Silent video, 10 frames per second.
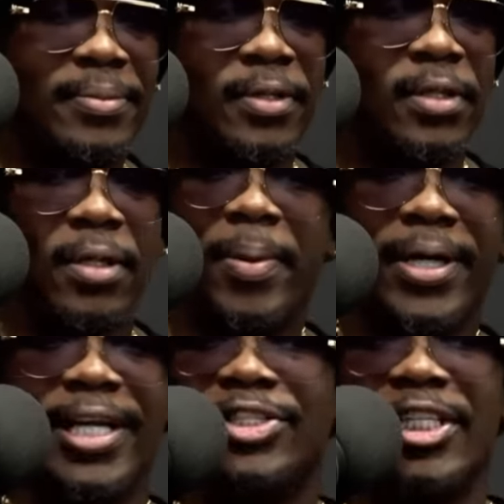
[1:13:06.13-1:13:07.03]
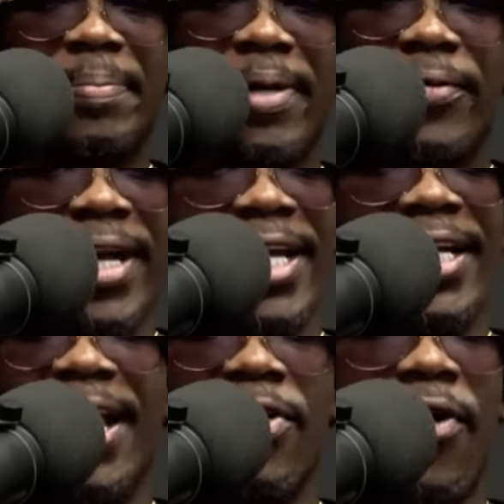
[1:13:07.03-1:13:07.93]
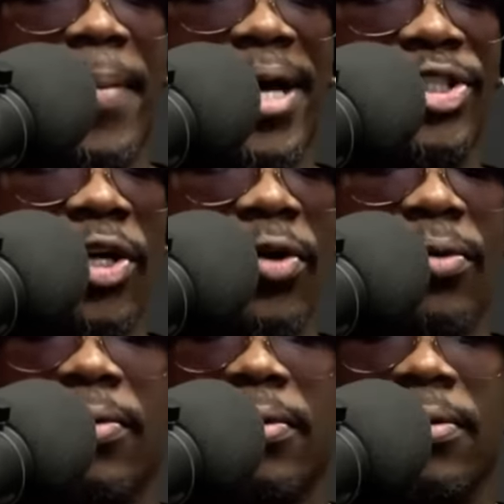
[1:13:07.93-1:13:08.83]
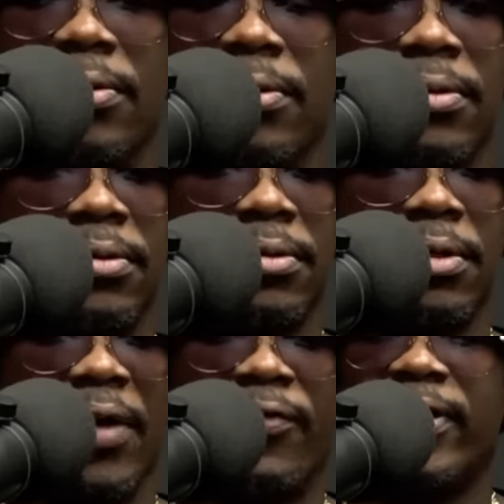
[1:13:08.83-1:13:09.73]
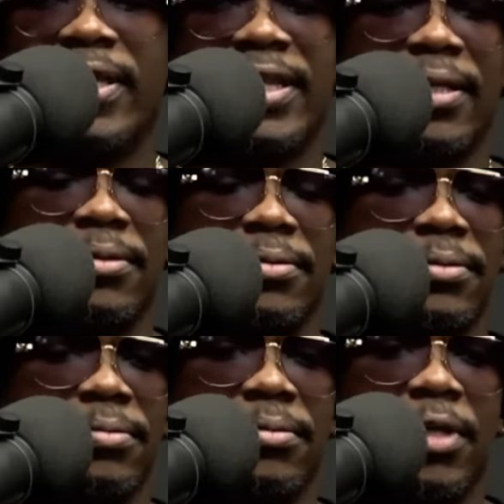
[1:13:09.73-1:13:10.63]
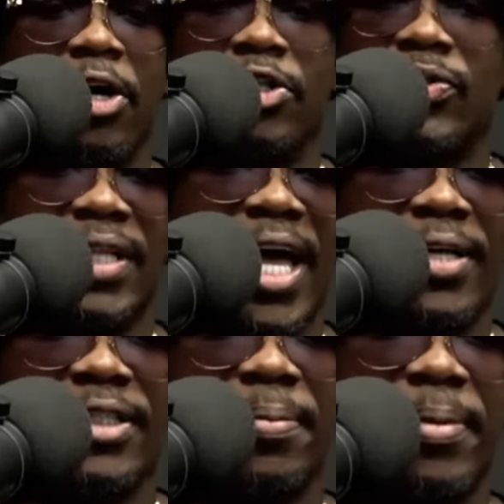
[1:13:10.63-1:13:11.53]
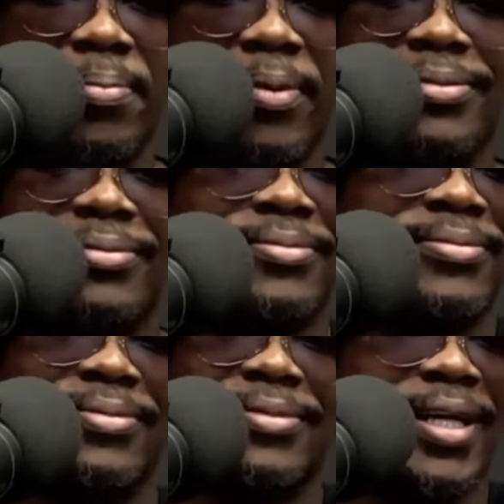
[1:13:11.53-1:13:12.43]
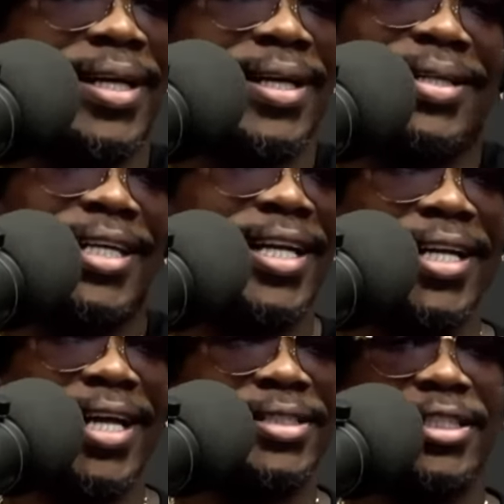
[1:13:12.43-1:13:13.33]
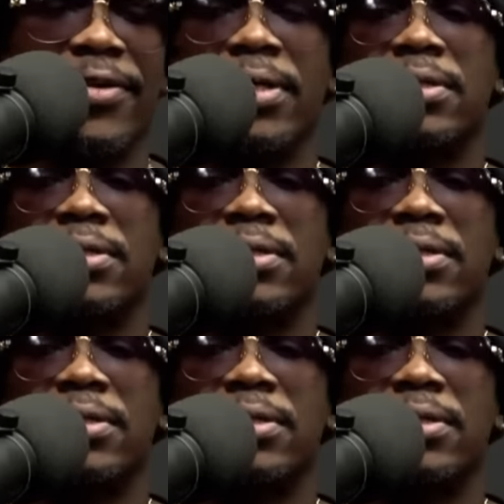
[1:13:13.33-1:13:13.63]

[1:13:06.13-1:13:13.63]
But it'll just be on the internet and on my show in front of hundreds of thousands of people. That ain't that serious.